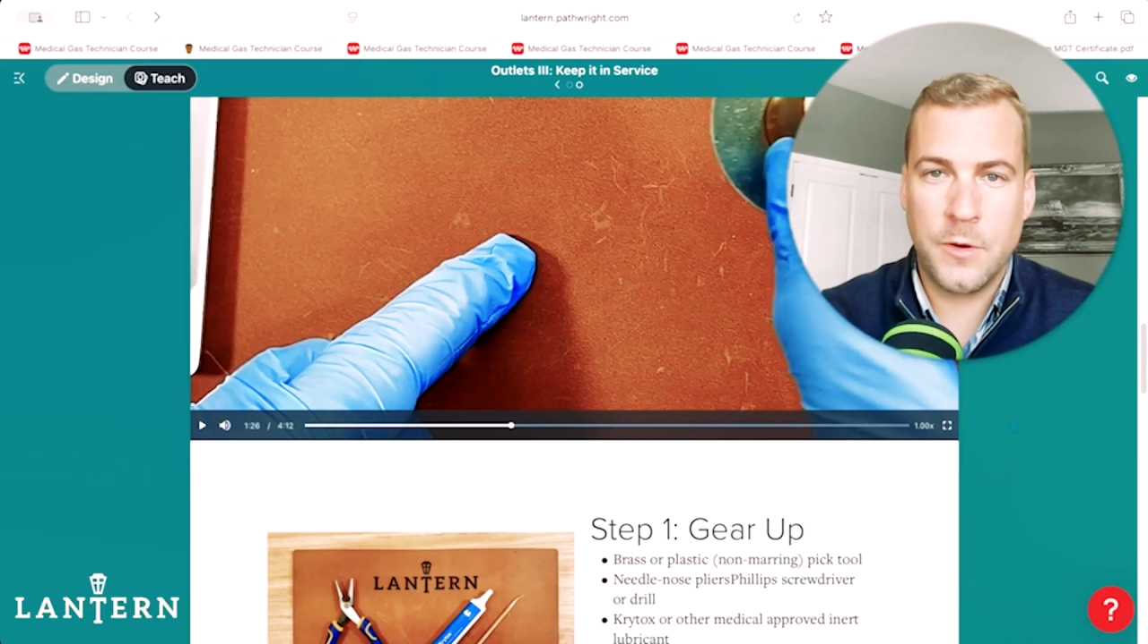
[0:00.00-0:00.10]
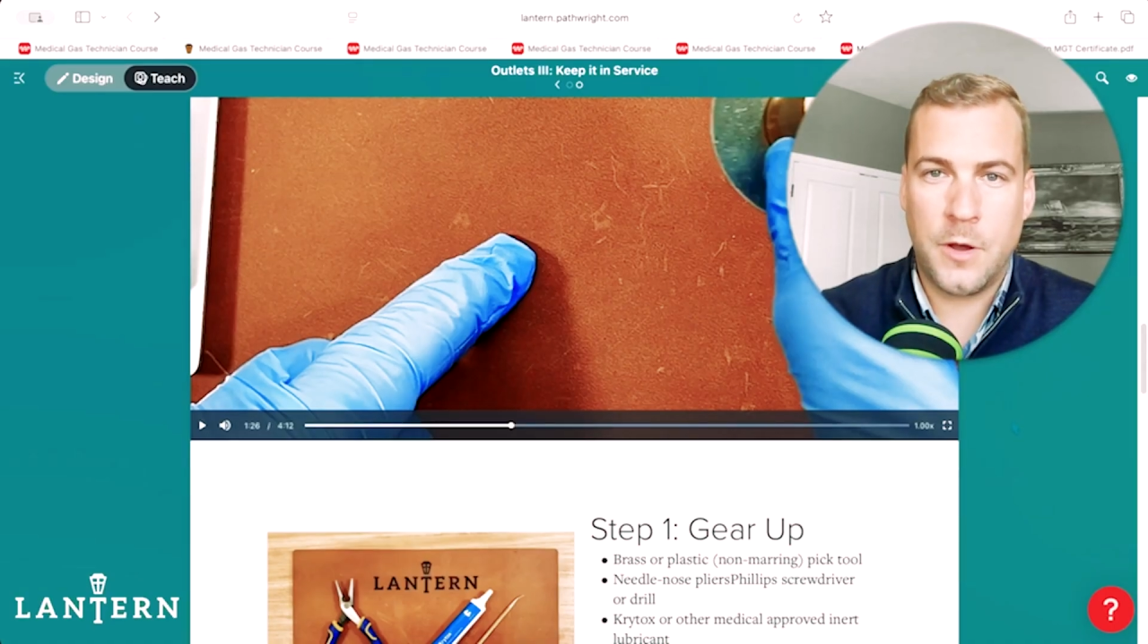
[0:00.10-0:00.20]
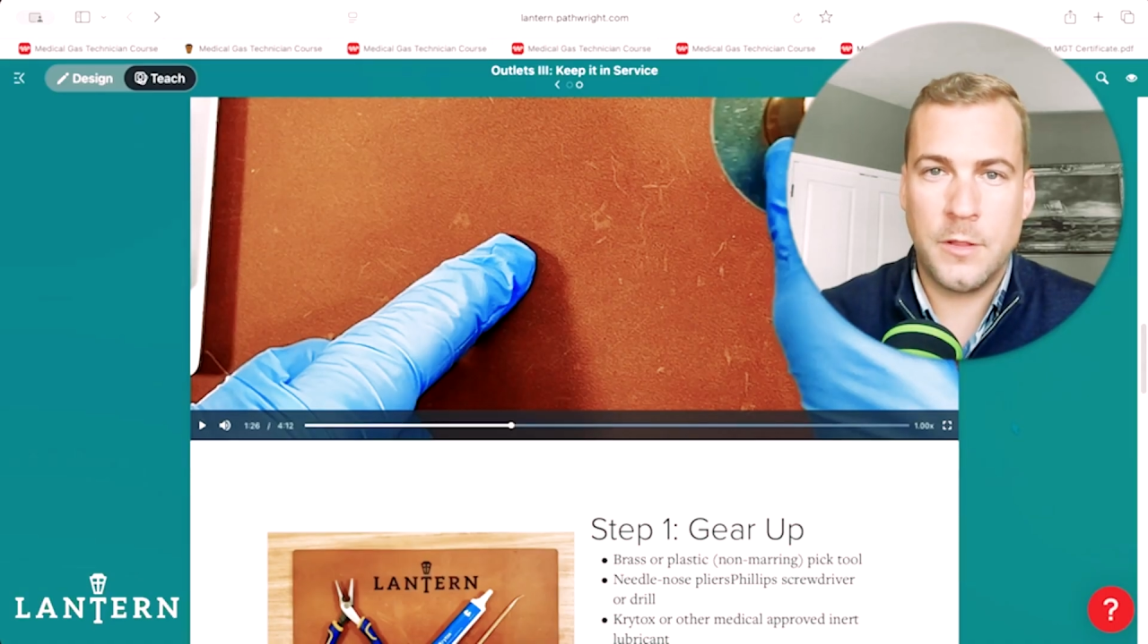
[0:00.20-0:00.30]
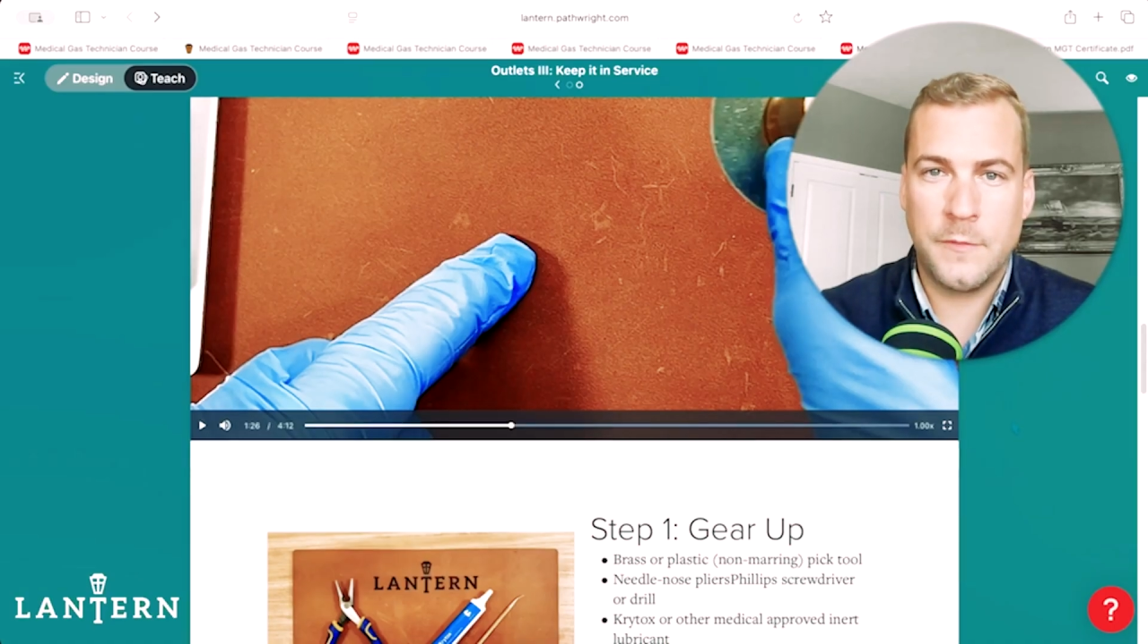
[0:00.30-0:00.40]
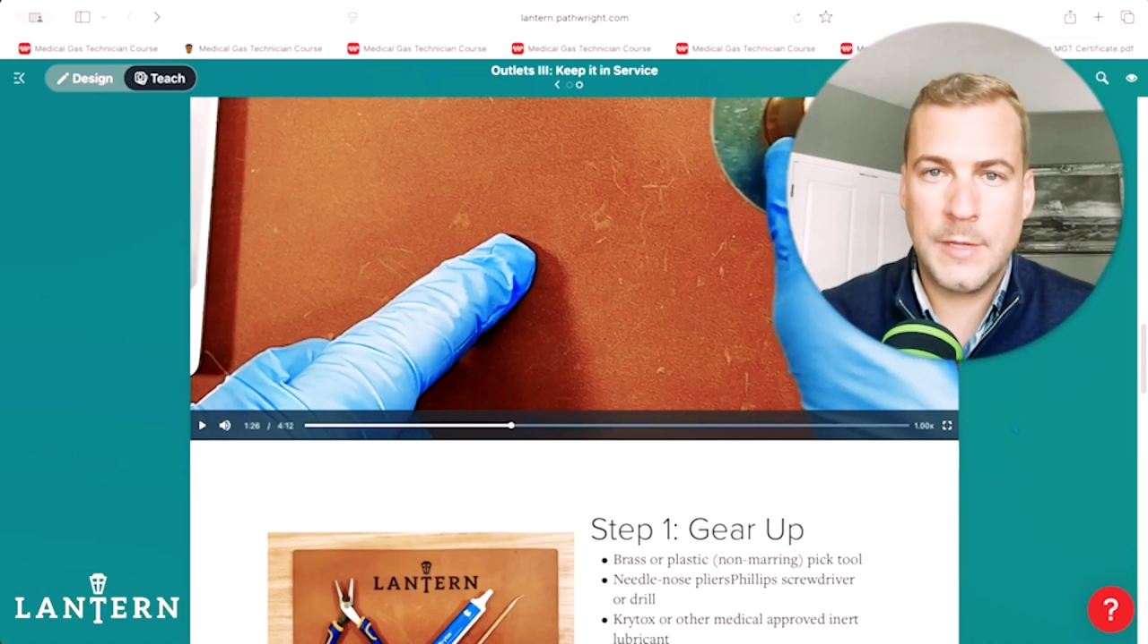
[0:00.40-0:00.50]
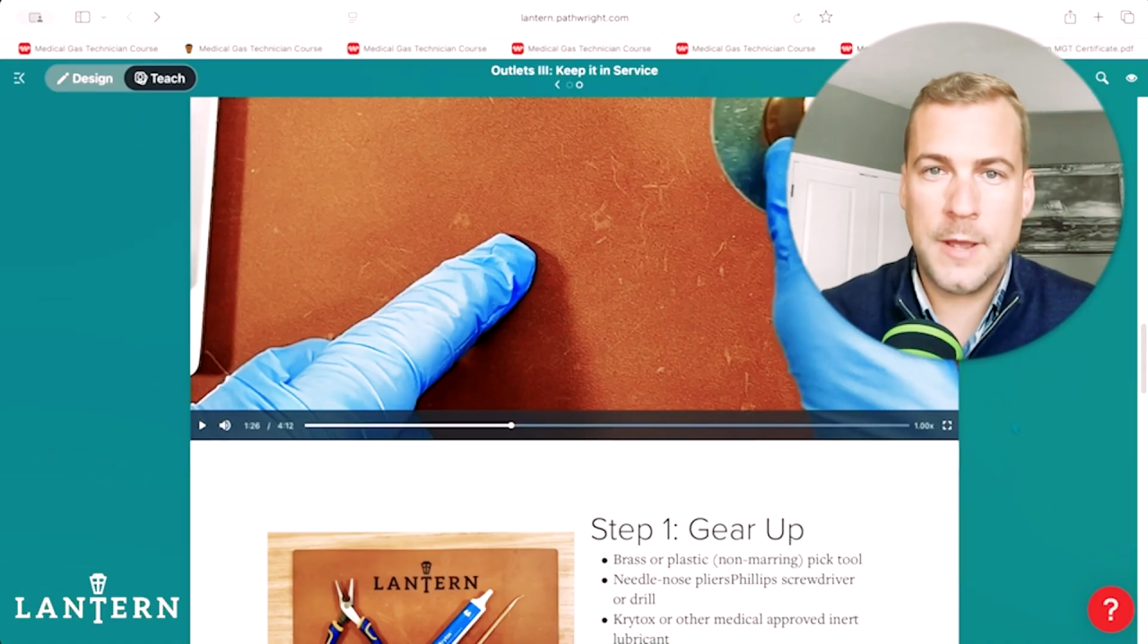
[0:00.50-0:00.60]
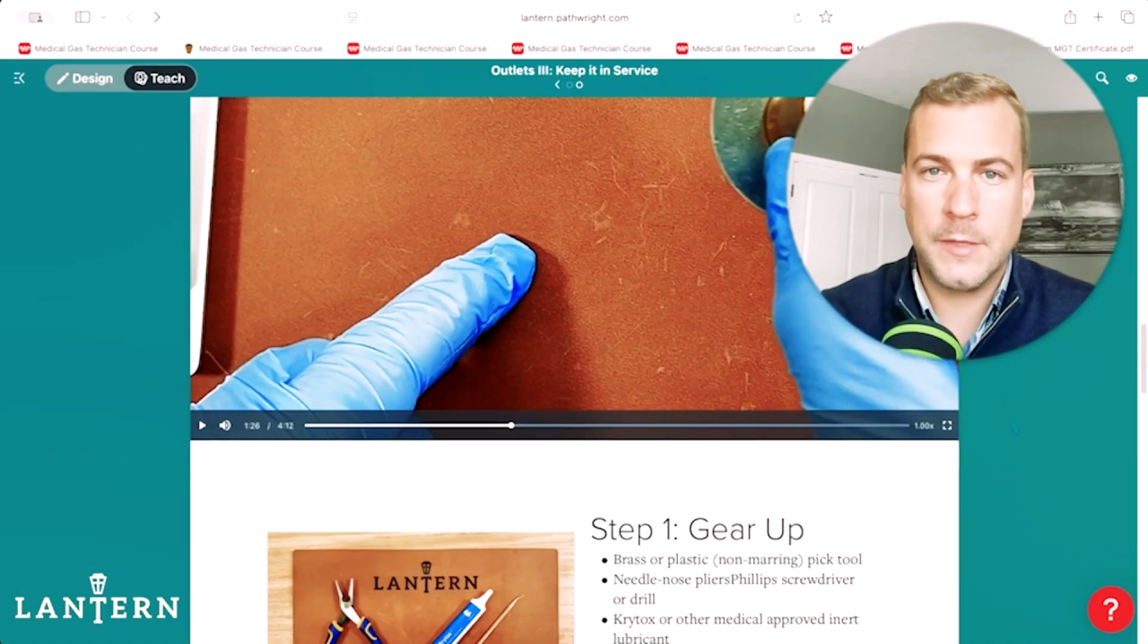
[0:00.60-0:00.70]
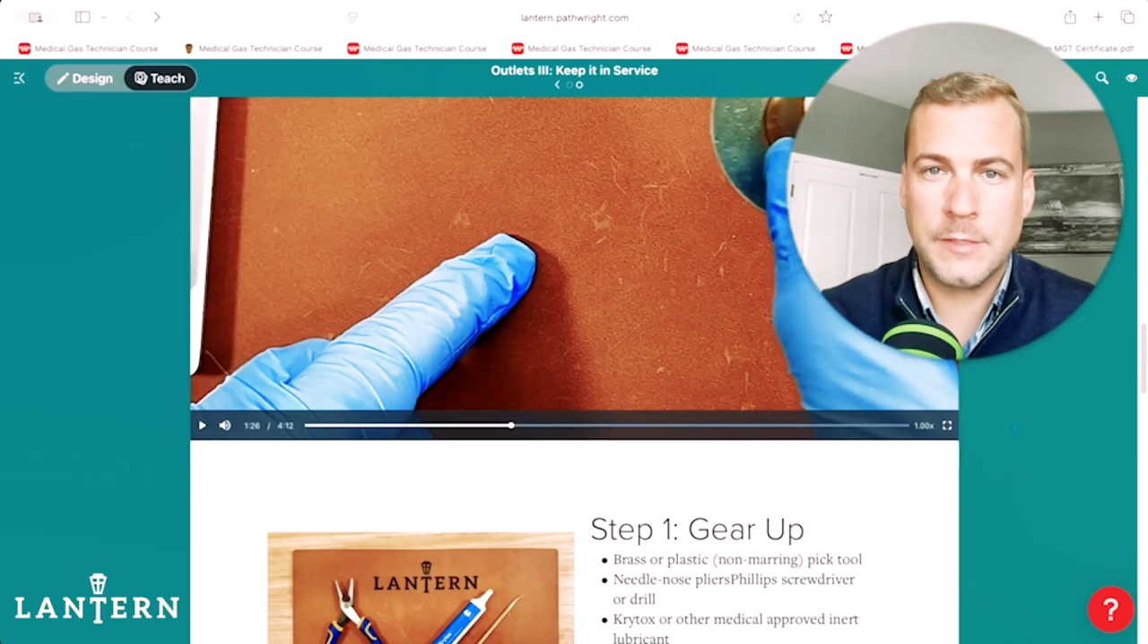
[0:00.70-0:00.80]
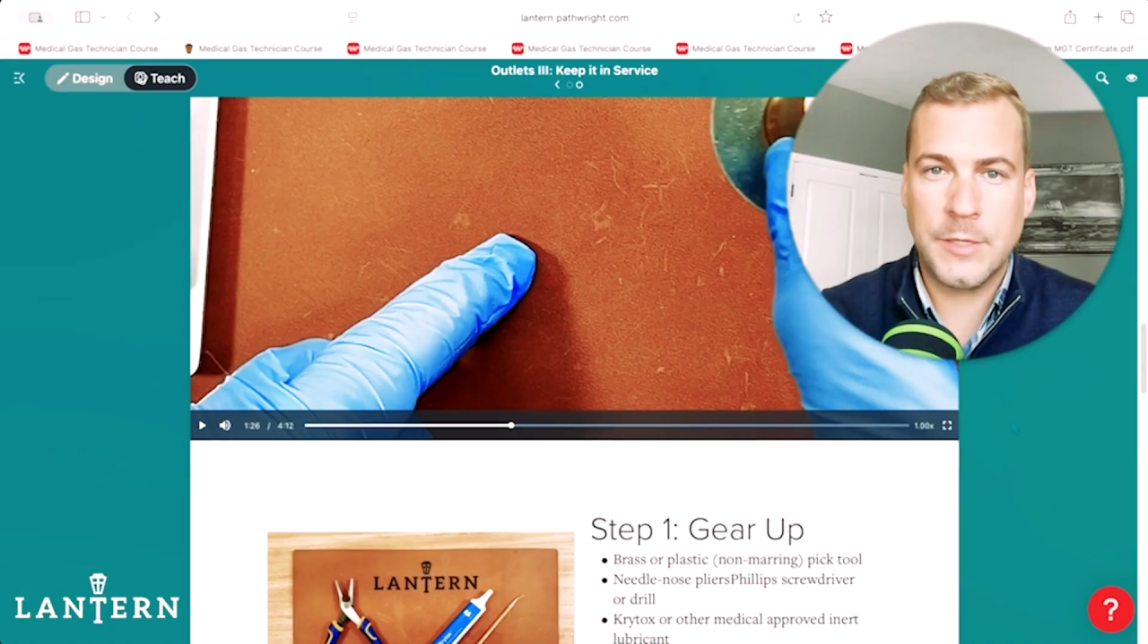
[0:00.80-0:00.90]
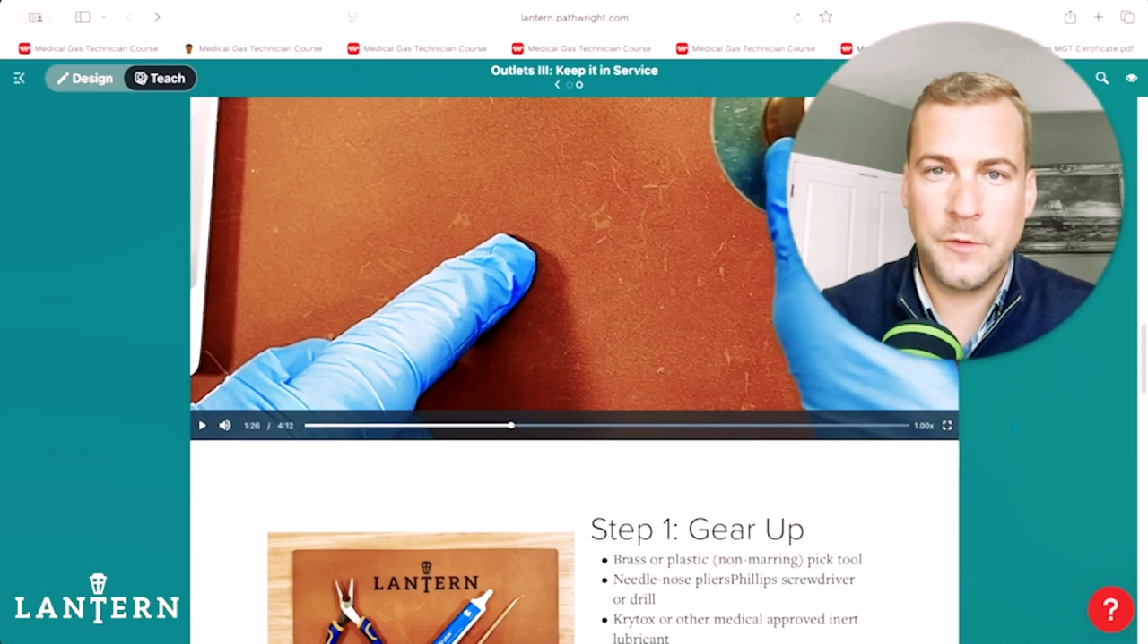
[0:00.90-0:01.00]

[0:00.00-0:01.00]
all of the outlets in your